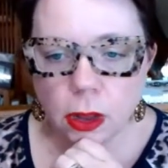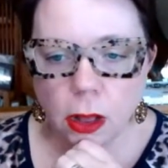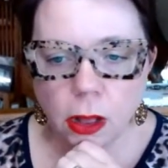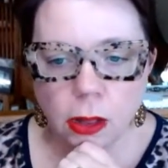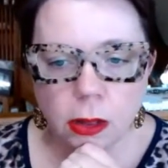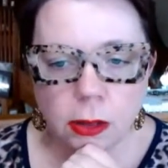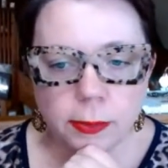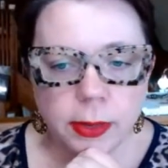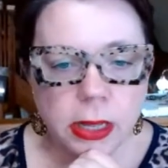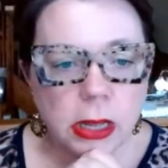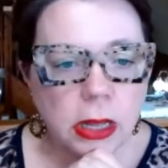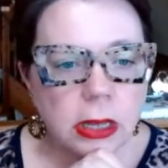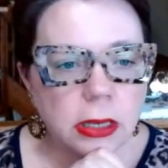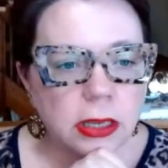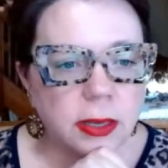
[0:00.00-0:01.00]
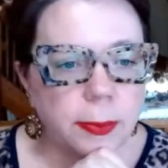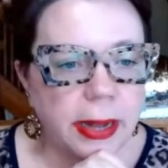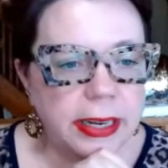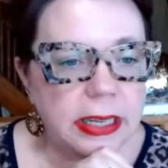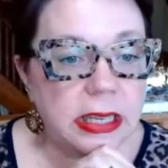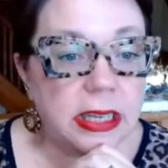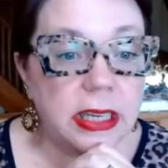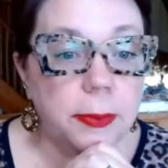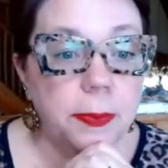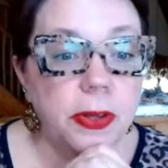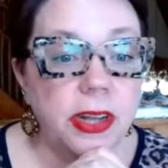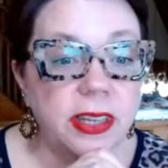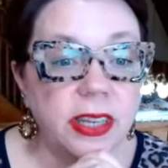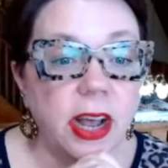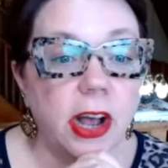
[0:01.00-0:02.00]
Um, somebody said,
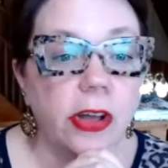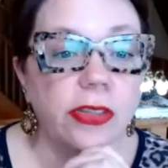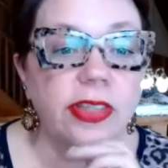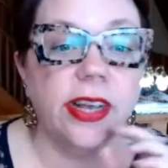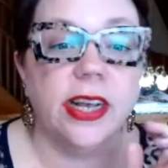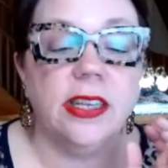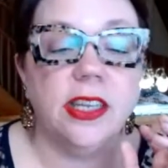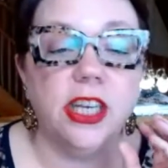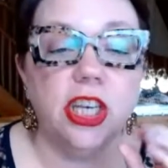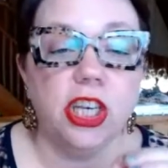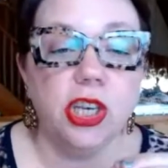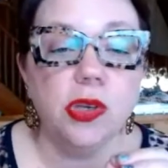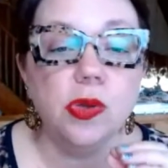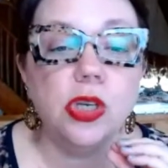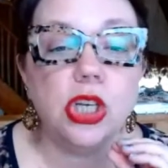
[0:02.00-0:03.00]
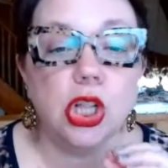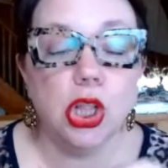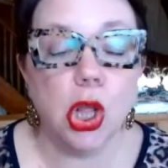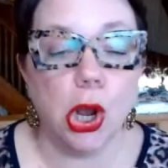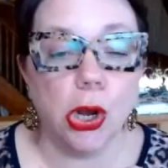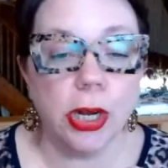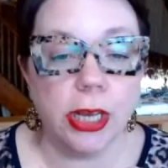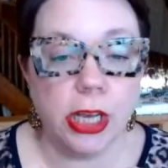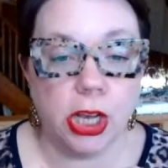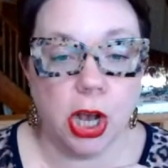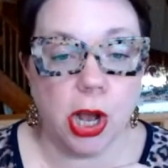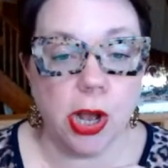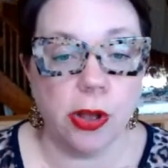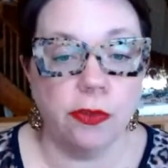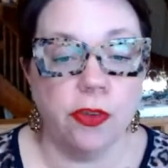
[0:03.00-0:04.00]
plus I heard there is a huge learning
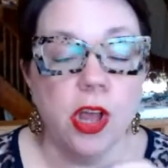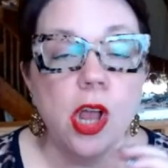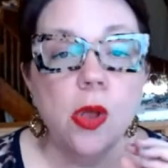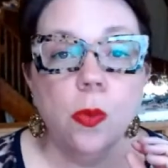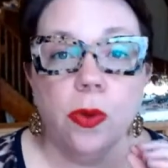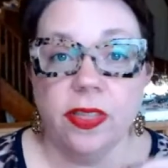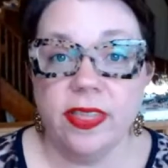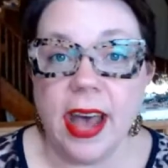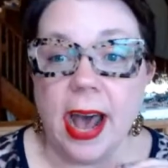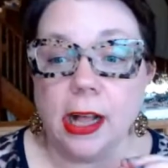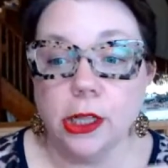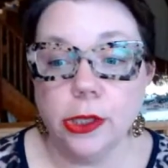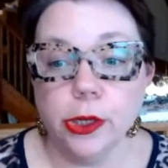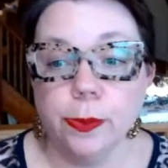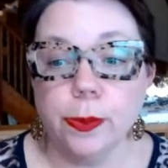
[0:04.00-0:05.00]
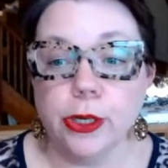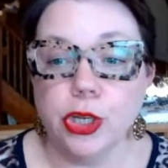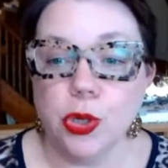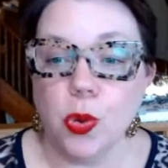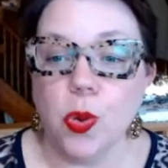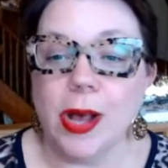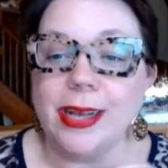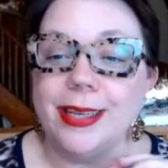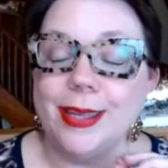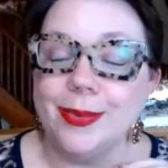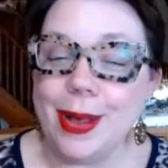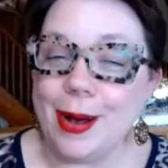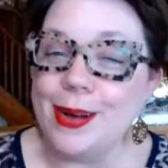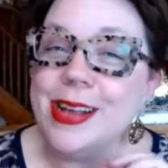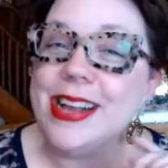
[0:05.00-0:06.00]
curve with that looper tool as
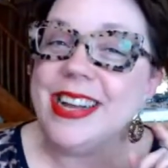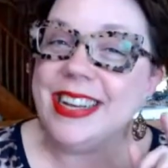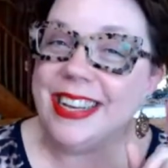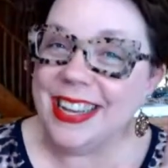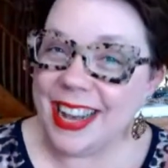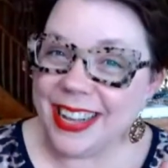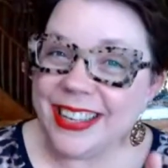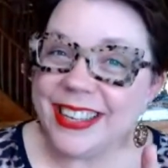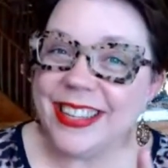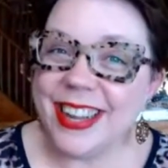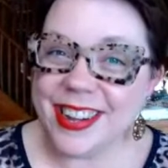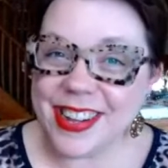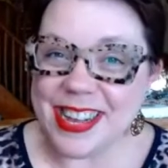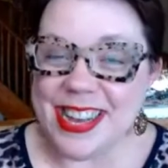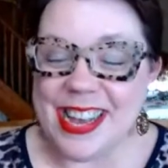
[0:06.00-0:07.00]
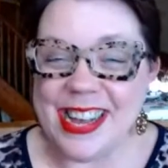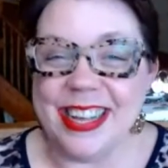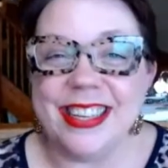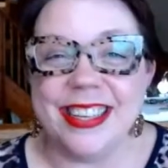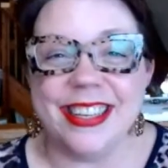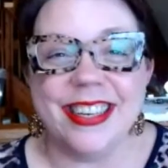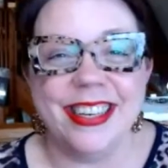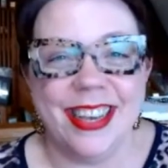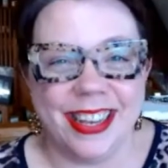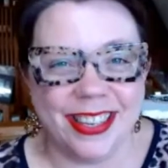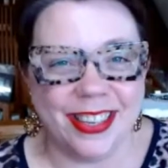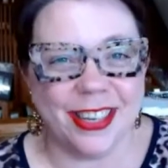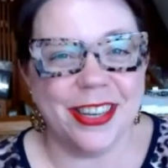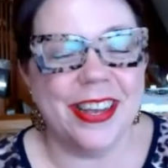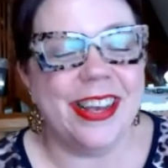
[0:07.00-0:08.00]
well. Yes, there is. Yes,
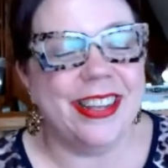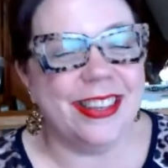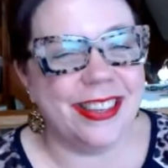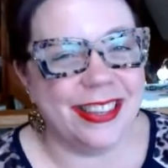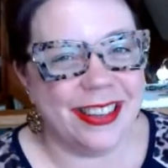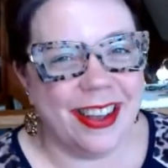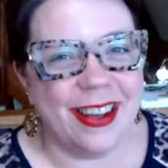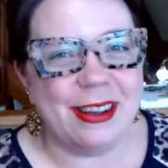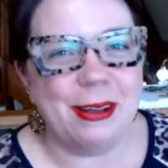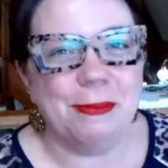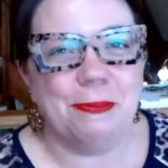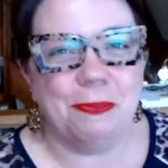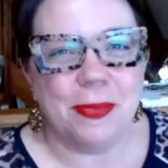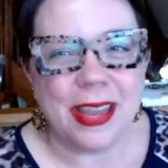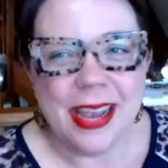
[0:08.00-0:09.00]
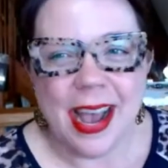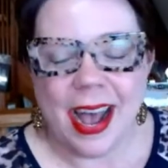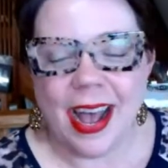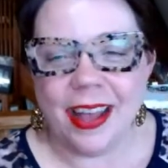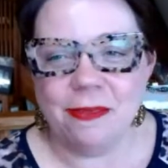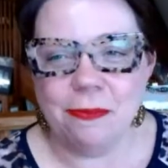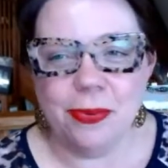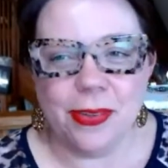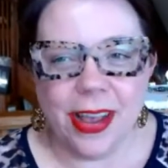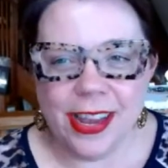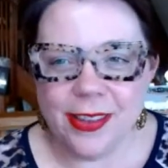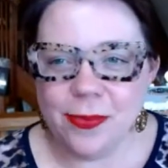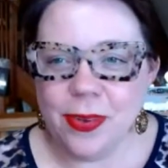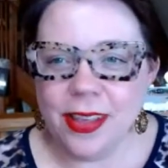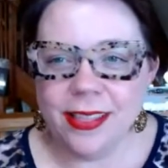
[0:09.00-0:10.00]
there is. Um, I have
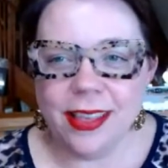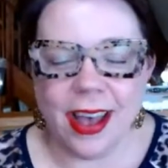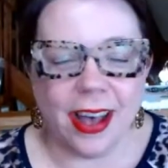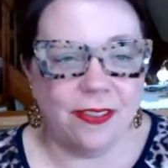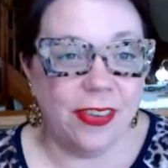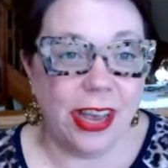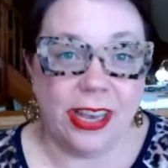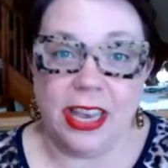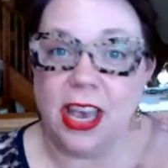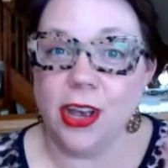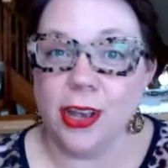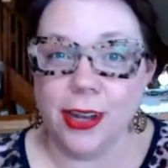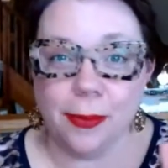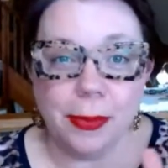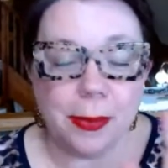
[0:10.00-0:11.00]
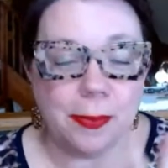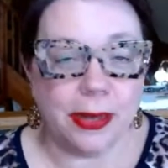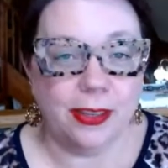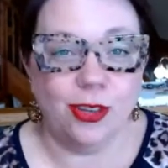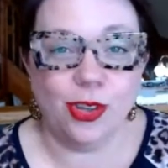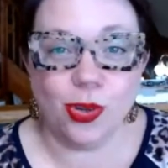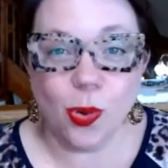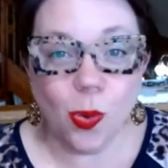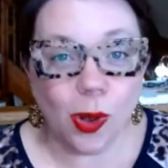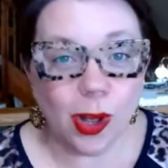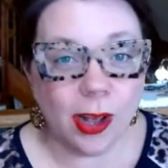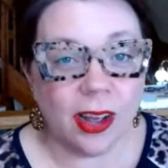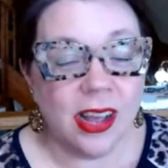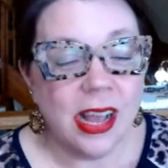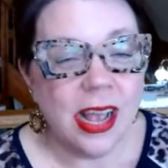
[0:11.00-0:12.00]
played with, I've carried them in my
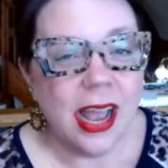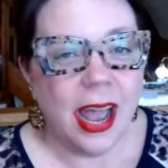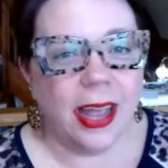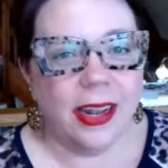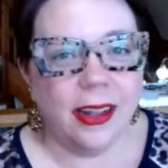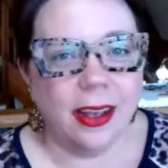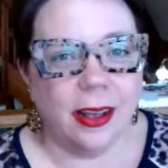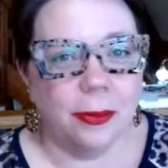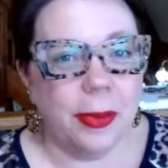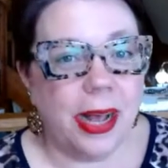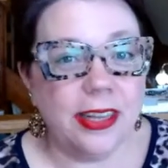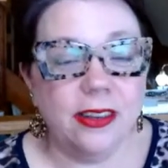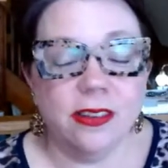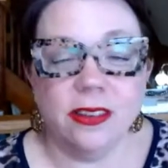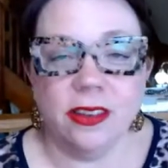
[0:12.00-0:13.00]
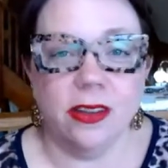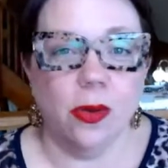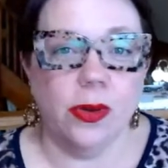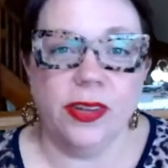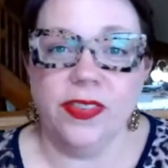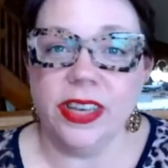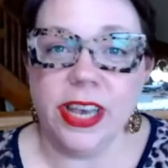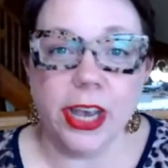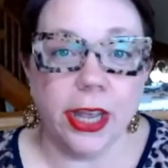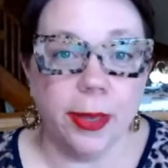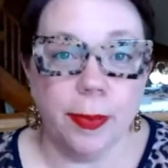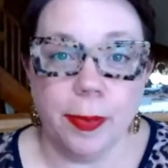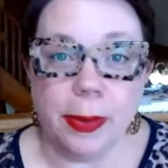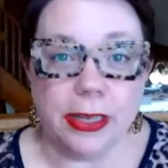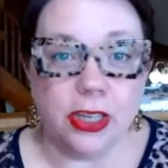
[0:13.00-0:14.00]
store and um, I just don't even carry them
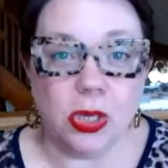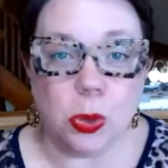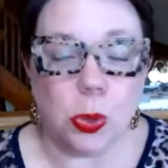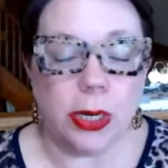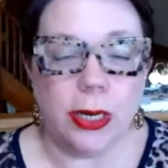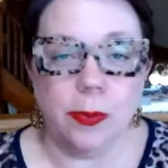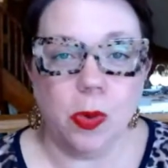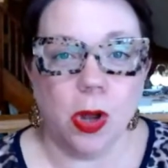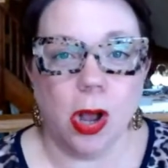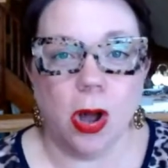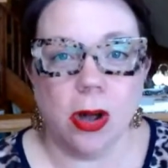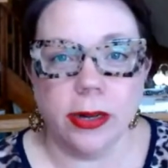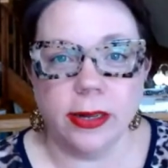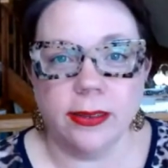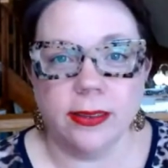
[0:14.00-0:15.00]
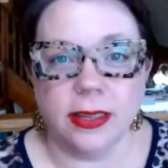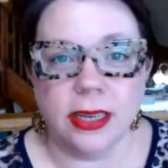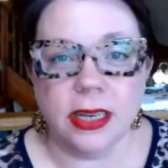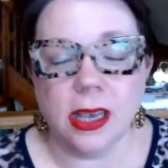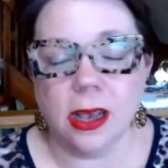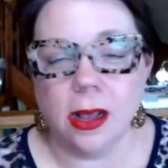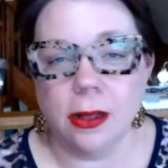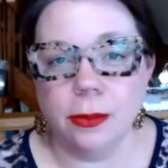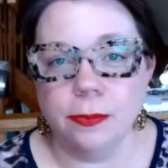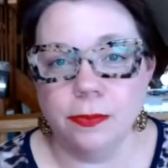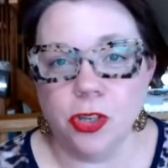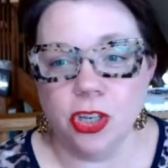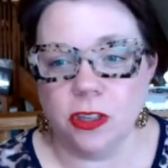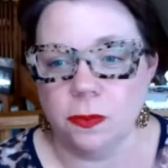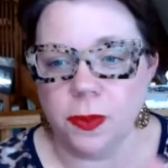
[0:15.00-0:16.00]
in my store anymore, honestly, um,
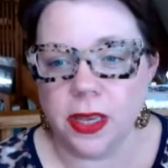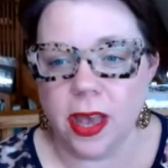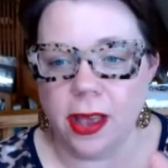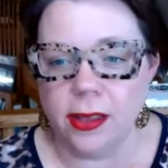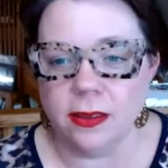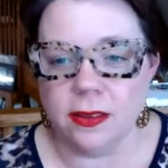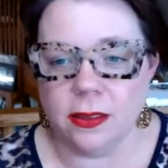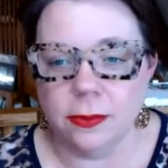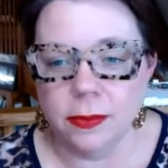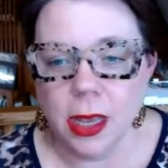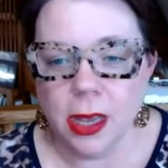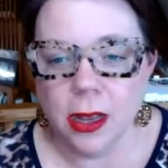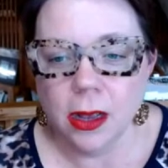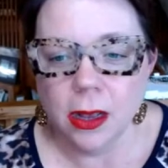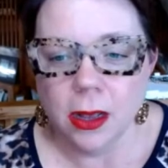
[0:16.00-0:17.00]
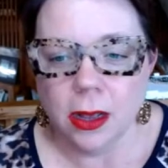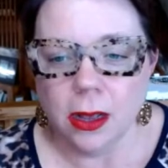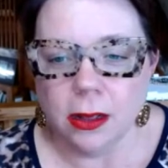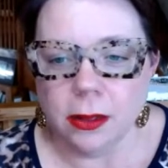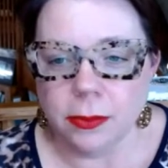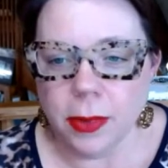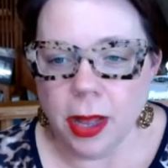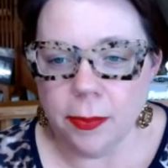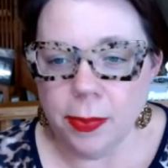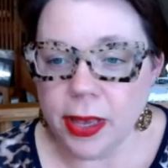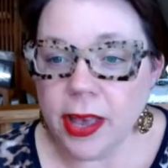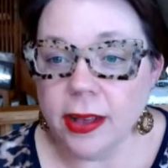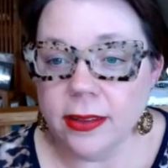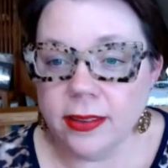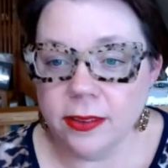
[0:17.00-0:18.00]
just because, uh,
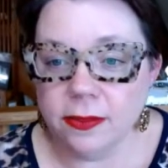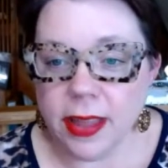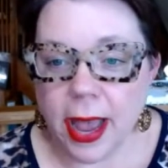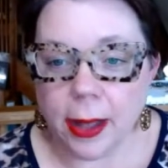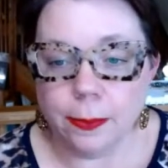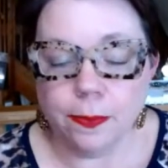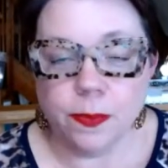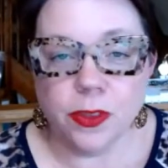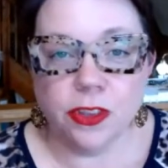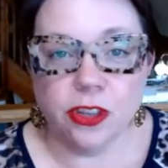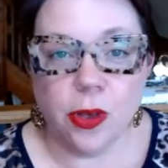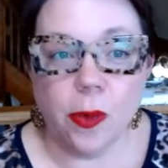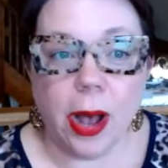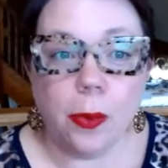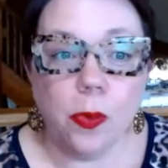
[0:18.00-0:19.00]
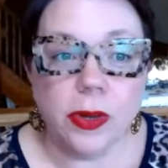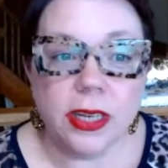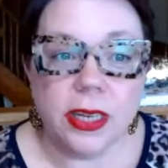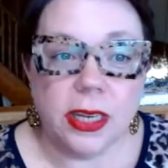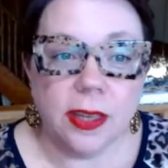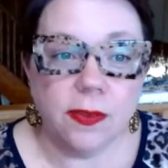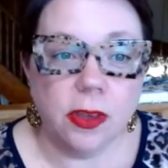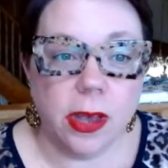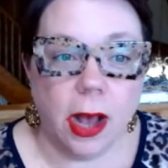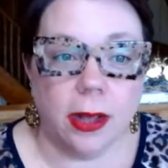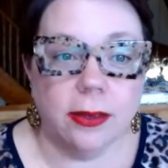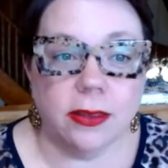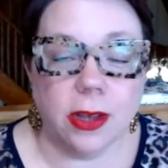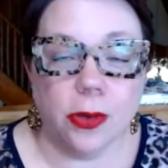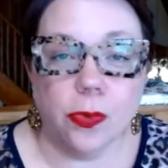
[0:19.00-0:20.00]
because of that so I wanted to give you
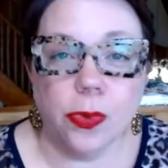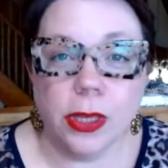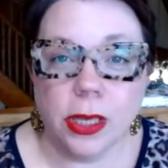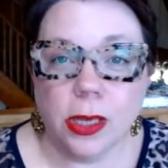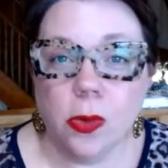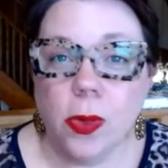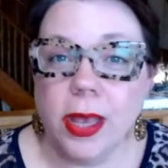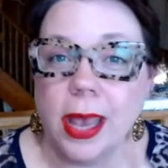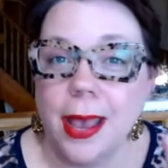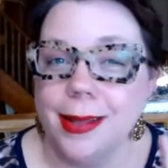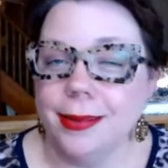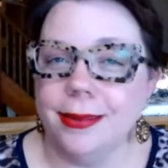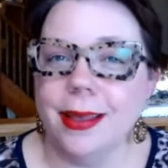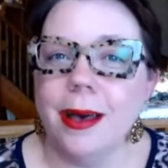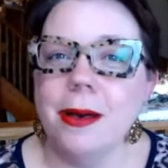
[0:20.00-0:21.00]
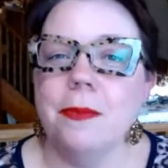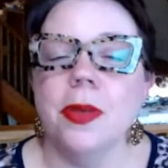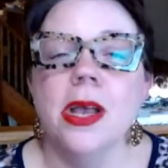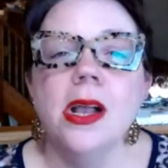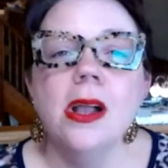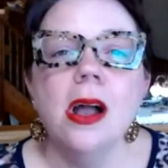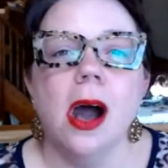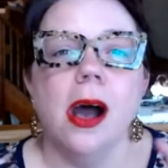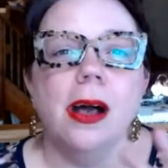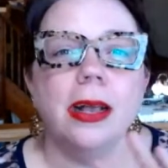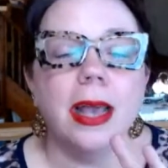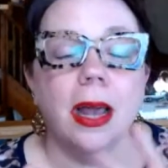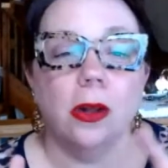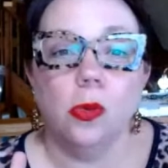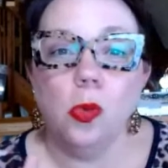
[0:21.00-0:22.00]
guys a really quick heads up, uh,
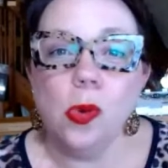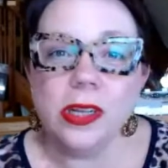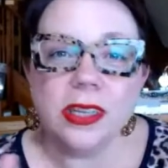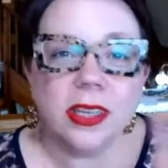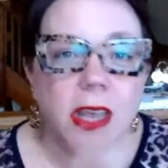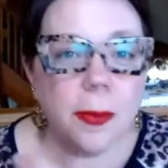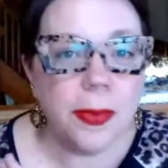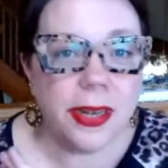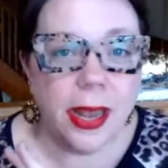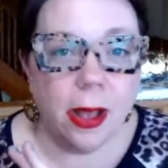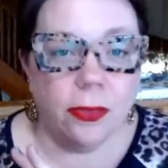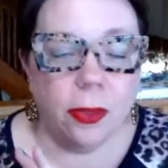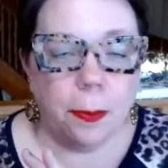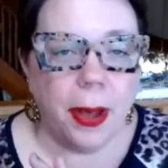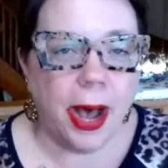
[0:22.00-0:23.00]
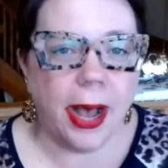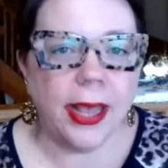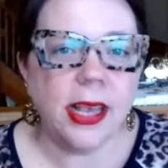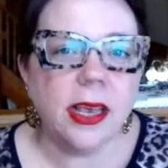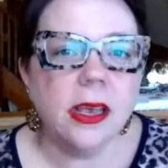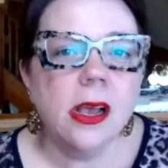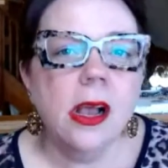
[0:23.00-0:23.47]
kind of what's coming down the pike.